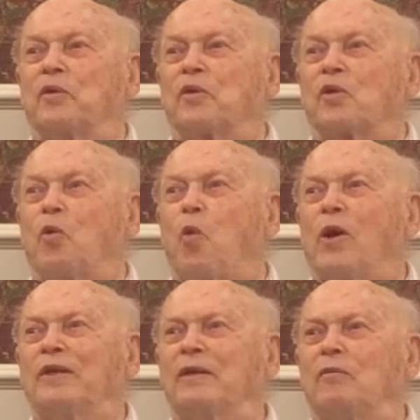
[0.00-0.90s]
The
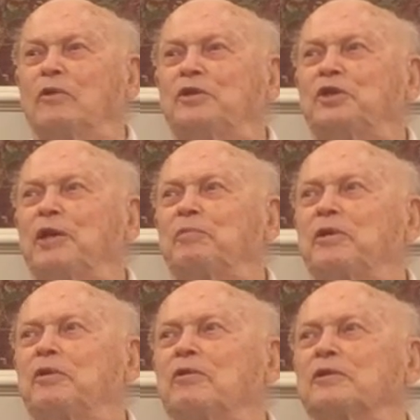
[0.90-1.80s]
one that was
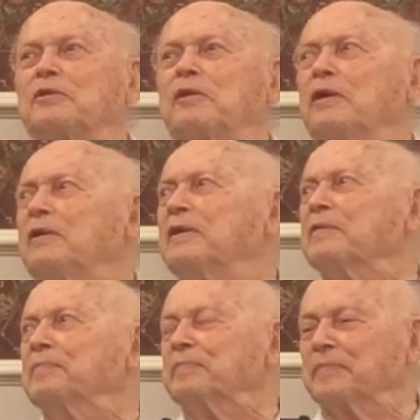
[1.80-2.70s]
shipped to
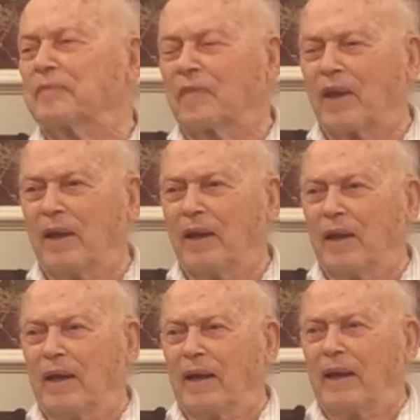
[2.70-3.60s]
Australia,
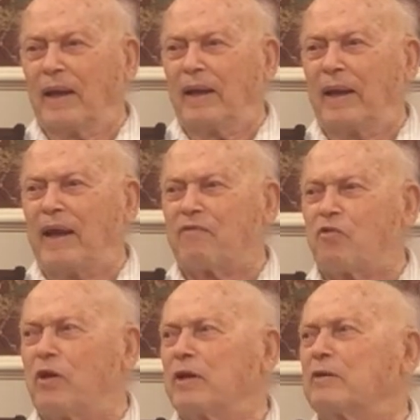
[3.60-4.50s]

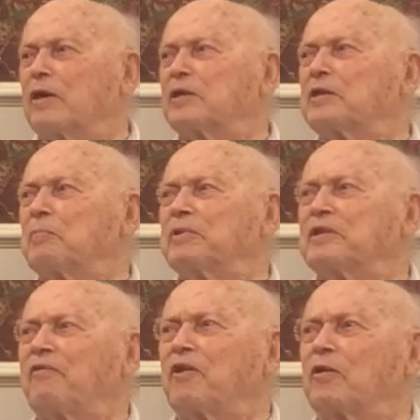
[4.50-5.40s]
halfway across the
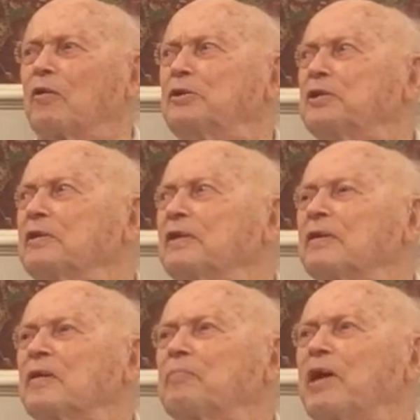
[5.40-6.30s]
Pacific
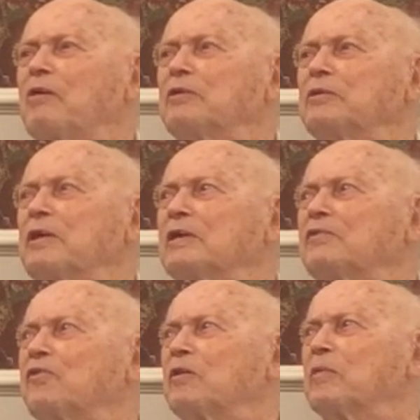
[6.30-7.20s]
Ocean, the power
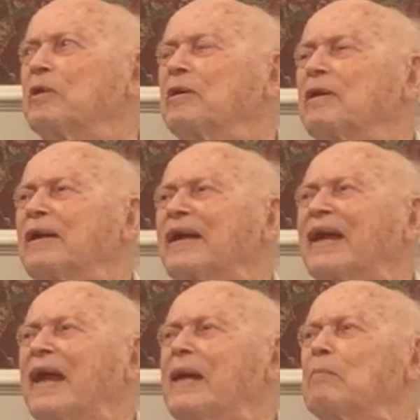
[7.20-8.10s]
transformer
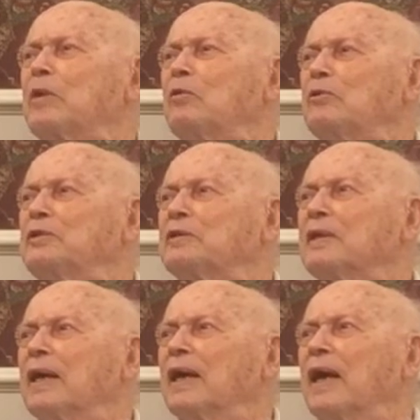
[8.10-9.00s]
came loose
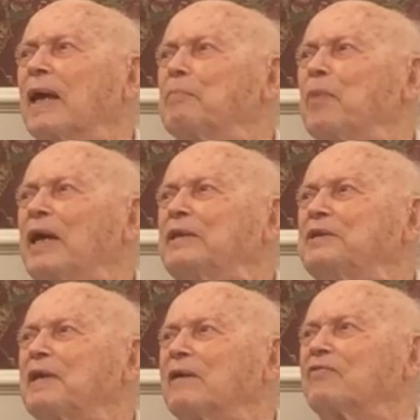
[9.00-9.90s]
and
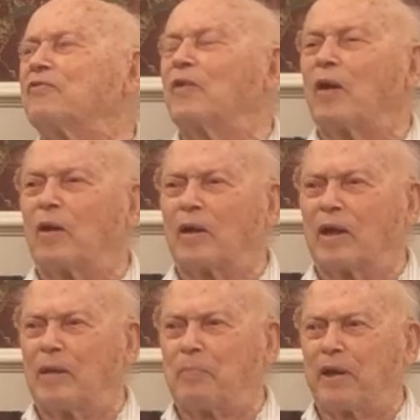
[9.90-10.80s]
bashed
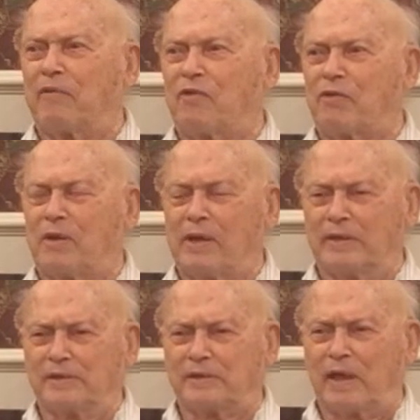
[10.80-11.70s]
up everything
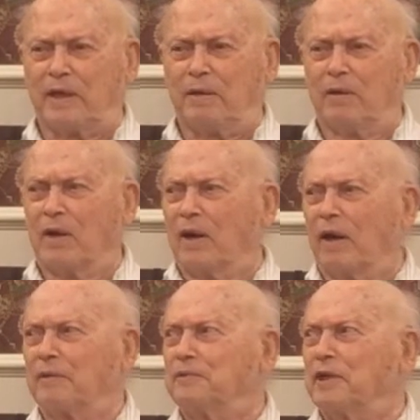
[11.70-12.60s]
inside
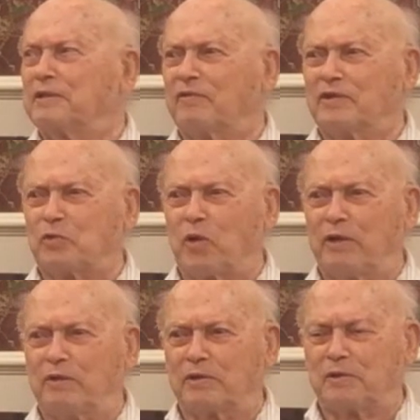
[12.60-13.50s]
on the rest of its way
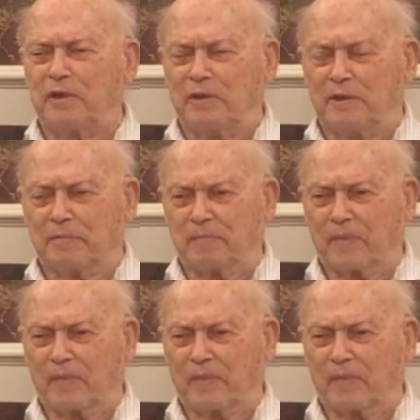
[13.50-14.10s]
to Australia.